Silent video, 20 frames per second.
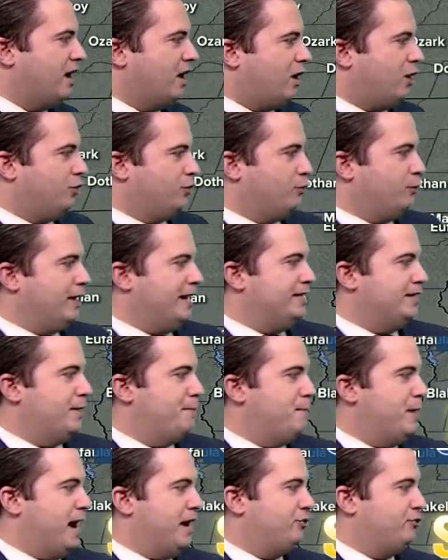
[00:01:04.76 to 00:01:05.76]
all the way into
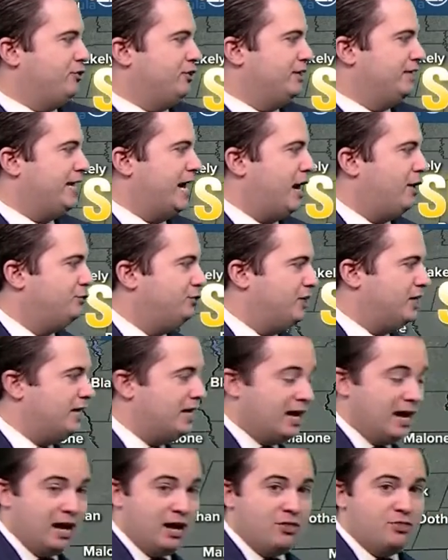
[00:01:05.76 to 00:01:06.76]
Madison County.
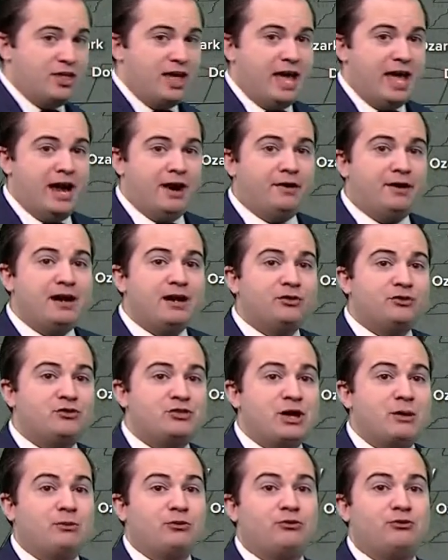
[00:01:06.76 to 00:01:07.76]
The areas
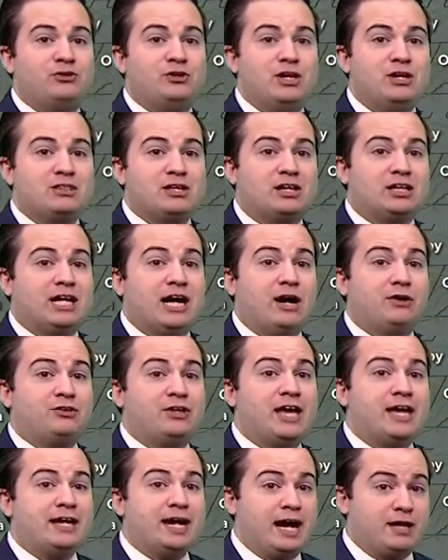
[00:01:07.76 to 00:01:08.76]
that will see the clouds
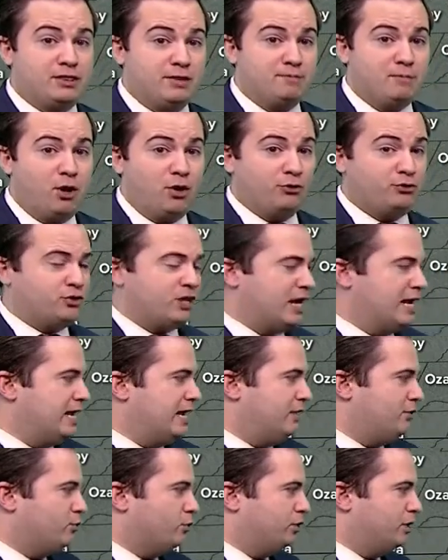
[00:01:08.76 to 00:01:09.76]
hang on the most
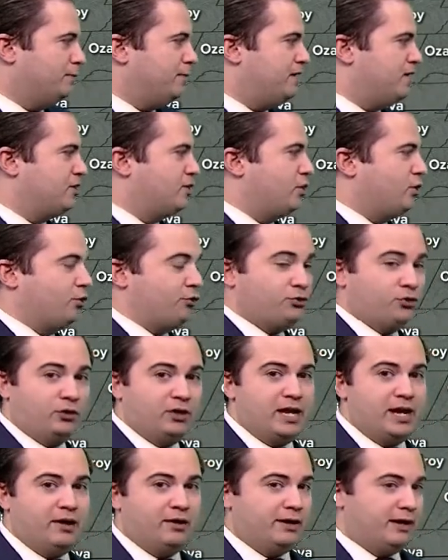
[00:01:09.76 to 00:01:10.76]
is going to be the coastal
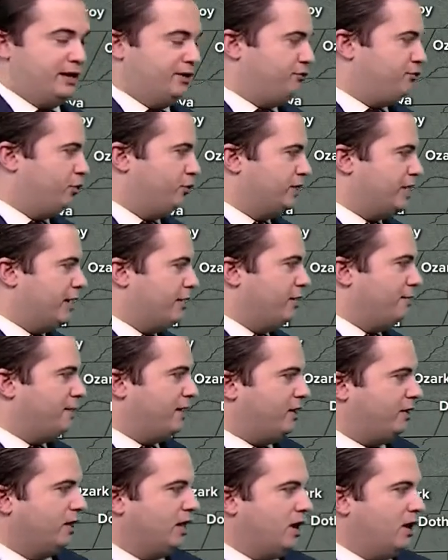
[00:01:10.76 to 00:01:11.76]
area. So
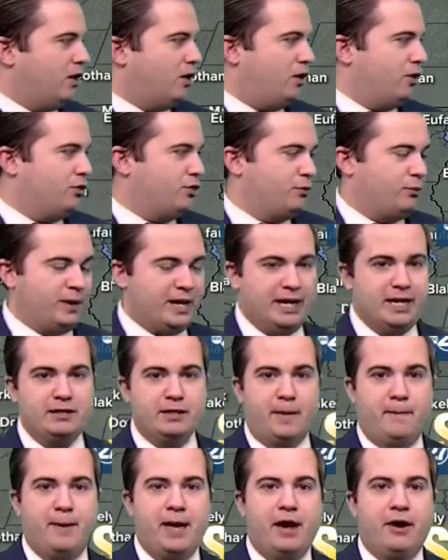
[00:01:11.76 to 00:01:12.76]
Carrabelle all the way
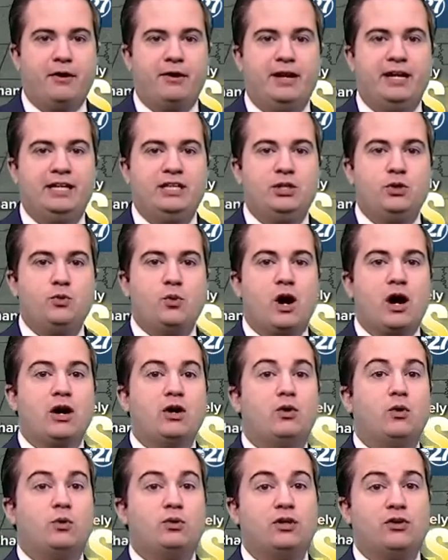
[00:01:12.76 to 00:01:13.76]
into Perry, you are
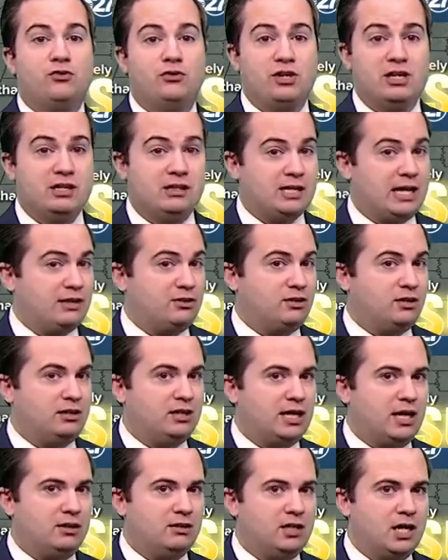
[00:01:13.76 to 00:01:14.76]
going to see lots of
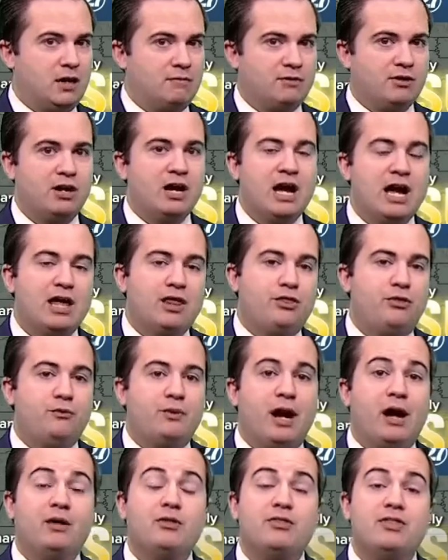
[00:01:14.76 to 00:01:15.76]
cloud cover
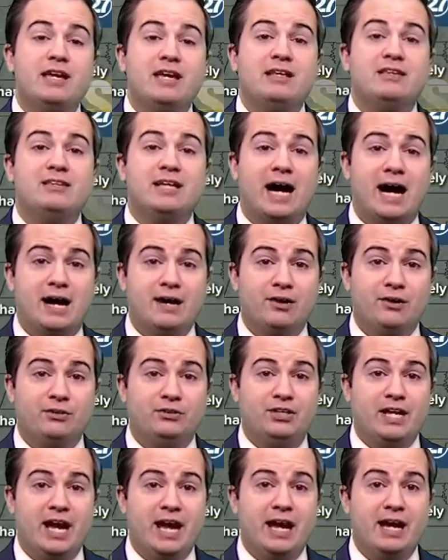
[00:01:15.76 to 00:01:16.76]
throughout the entire
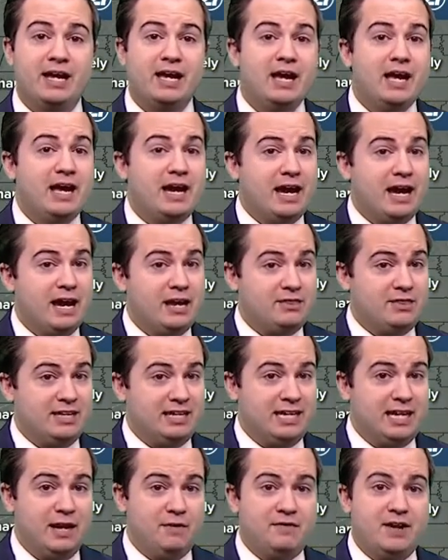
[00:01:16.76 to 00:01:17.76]
day.
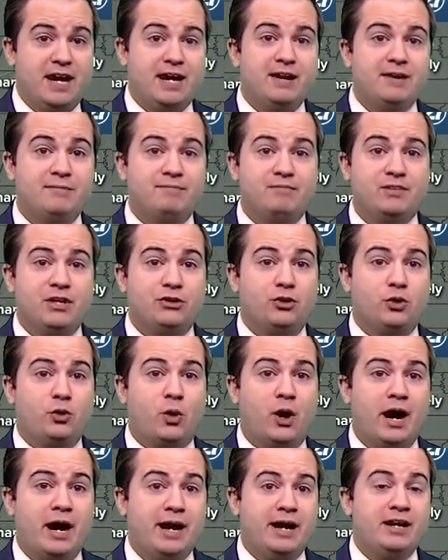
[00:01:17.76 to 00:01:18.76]
The evening is
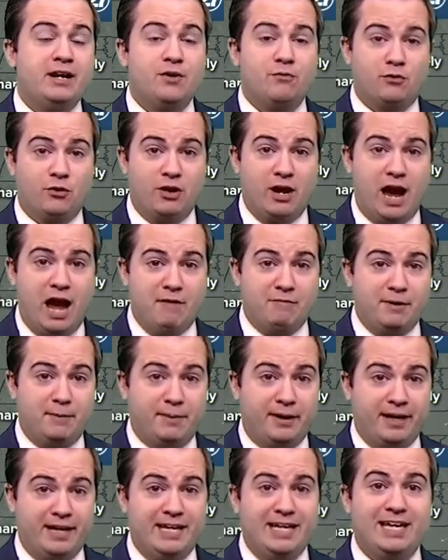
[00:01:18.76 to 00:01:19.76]
quiet for
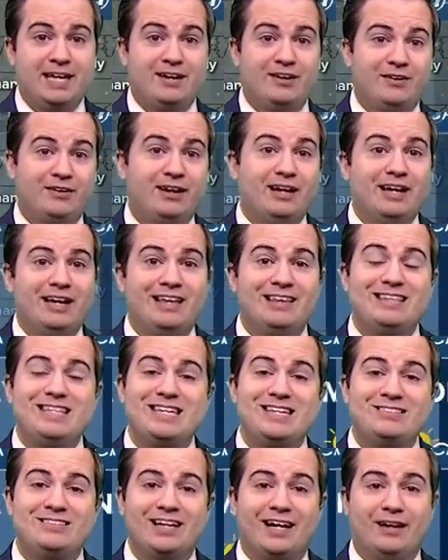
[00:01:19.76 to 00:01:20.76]
everybody here in the
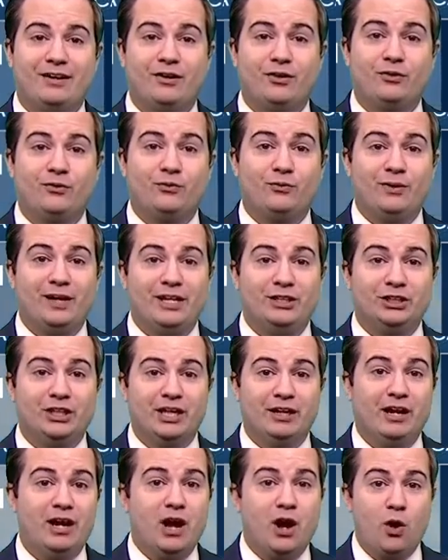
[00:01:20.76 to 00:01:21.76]
entire
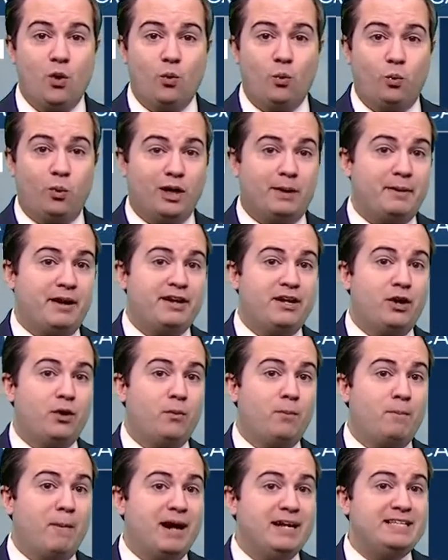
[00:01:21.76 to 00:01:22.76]
region. What about
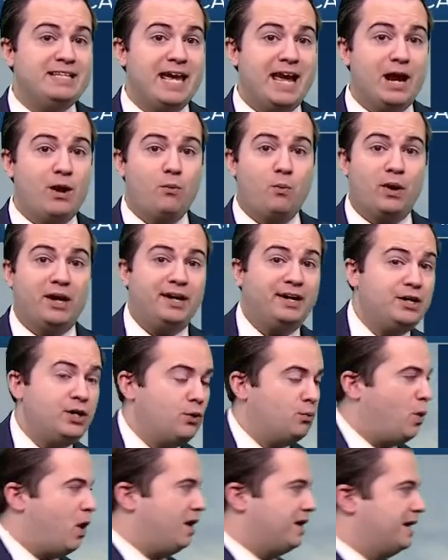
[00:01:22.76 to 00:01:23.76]
your Monday? What are you
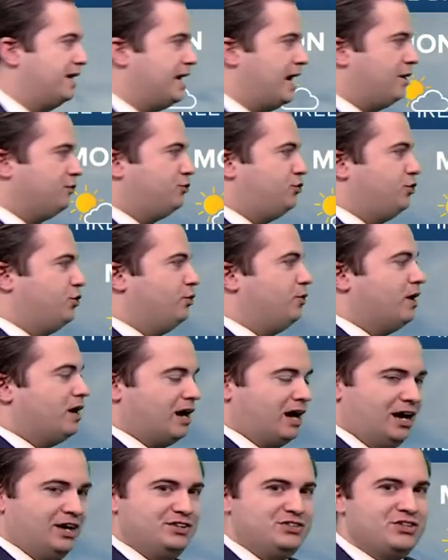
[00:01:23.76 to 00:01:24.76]
walking out to?
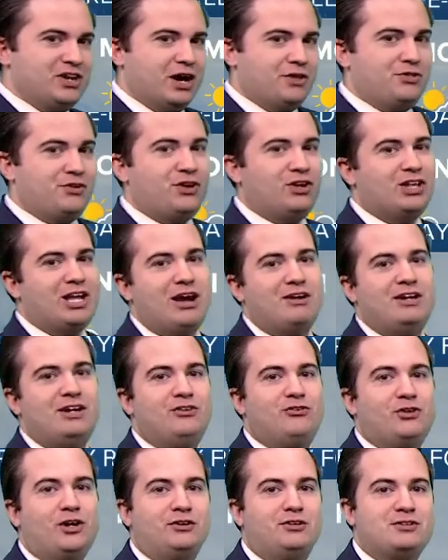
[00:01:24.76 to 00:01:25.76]
Another cloudy
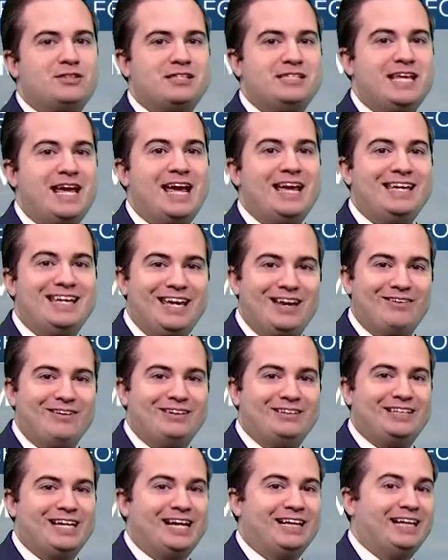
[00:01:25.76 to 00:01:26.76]
start to the day here
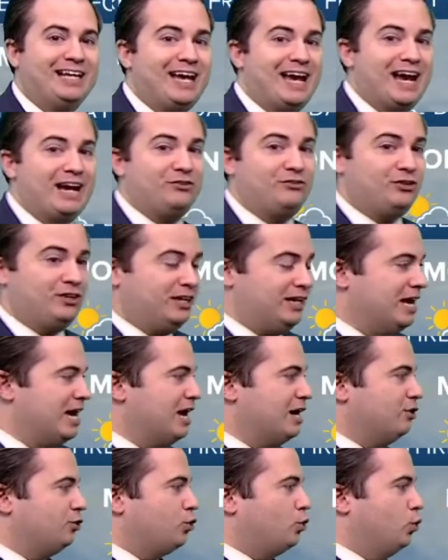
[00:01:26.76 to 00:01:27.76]
in Tallahassee.
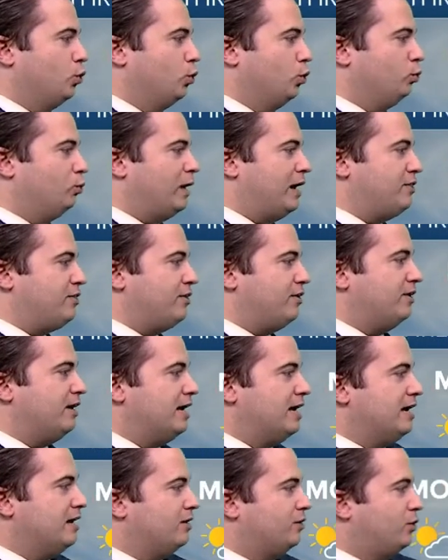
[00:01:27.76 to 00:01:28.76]
Cool weather
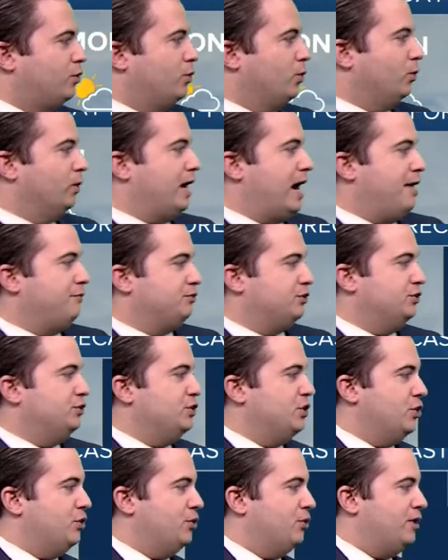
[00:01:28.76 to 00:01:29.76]
cool
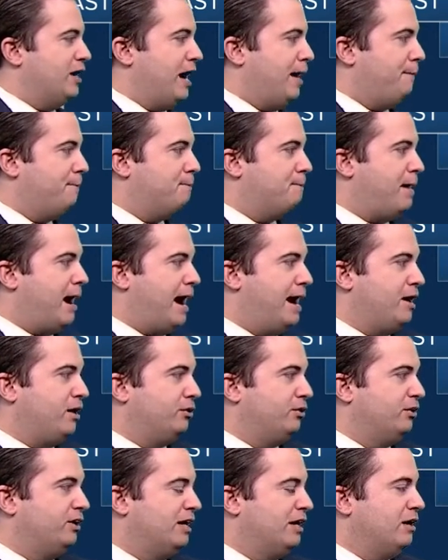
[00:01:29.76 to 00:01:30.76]
afternoon, a
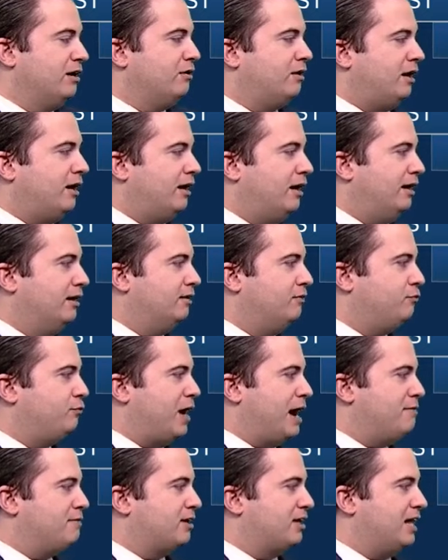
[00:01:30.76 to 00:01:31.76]
mild uh,
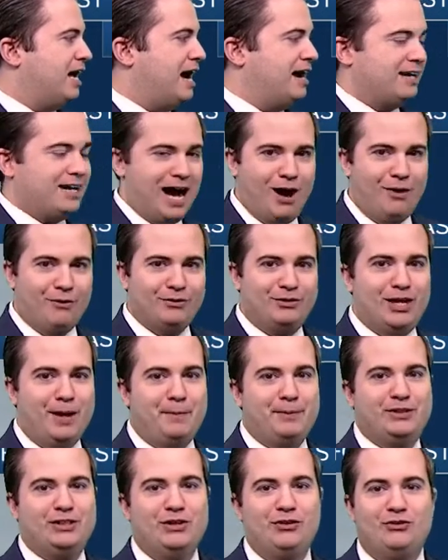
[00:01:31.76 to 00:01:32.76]
5 o'clock. Our
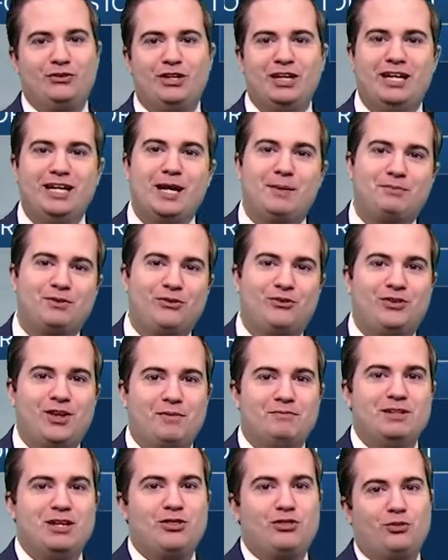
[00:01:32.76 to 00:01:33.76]
temperature is getting up to
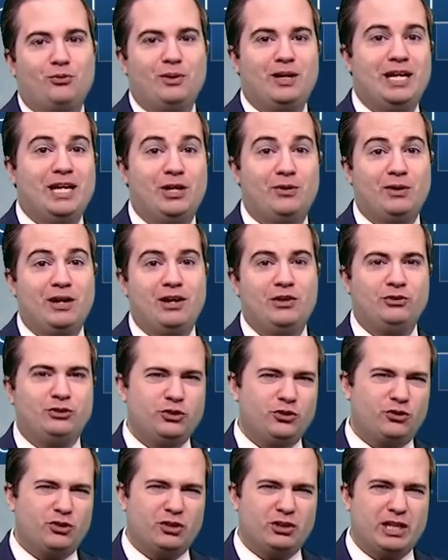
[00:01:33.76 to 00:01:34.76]
73 degrees.
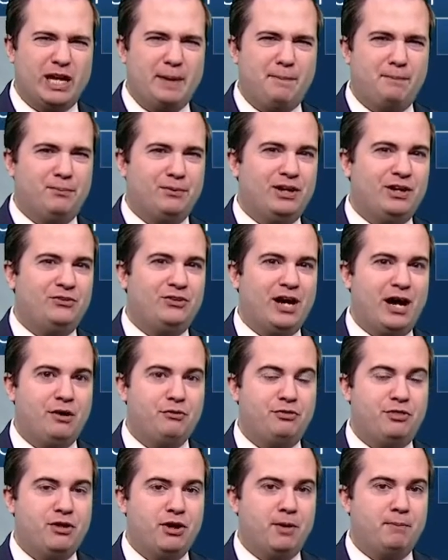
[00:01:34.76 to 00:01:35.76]
Just a light breeze
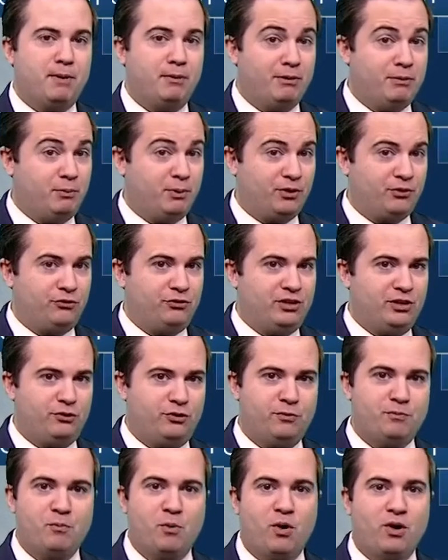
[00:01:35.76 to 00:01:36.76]
out there, but we will see
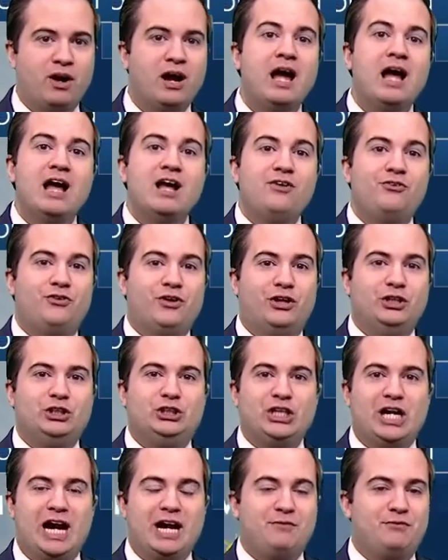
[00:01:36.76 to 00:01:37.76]
some more
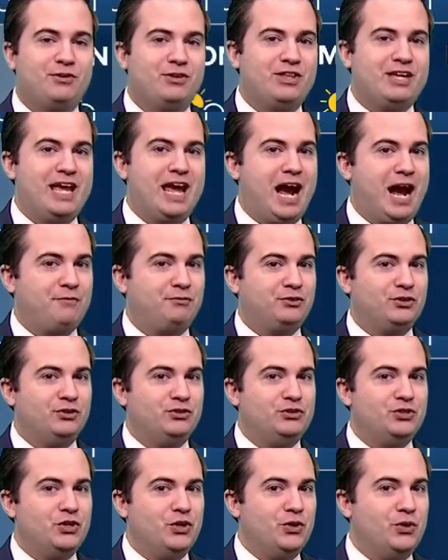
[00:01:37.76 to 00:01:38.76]
sunshine for the
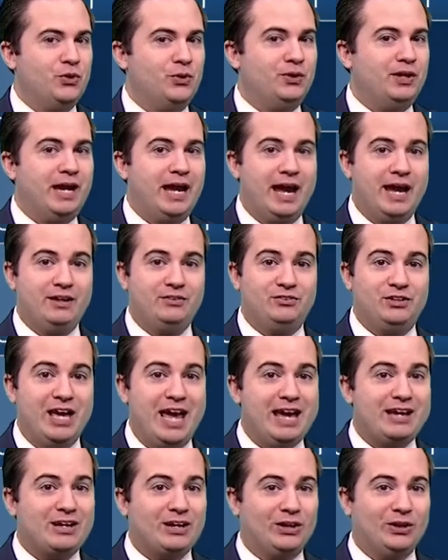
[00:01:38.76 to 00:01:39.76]
afternoon. And
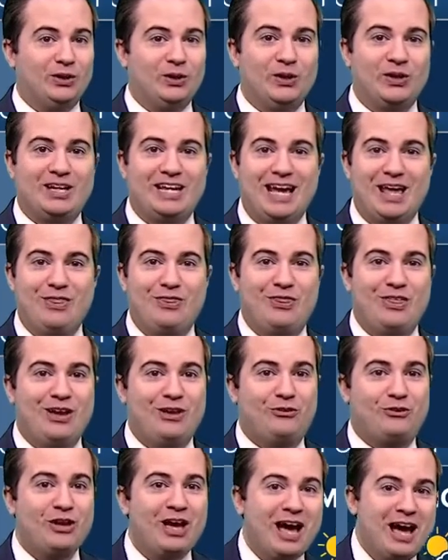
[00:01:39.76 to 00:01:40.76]
take a look at this.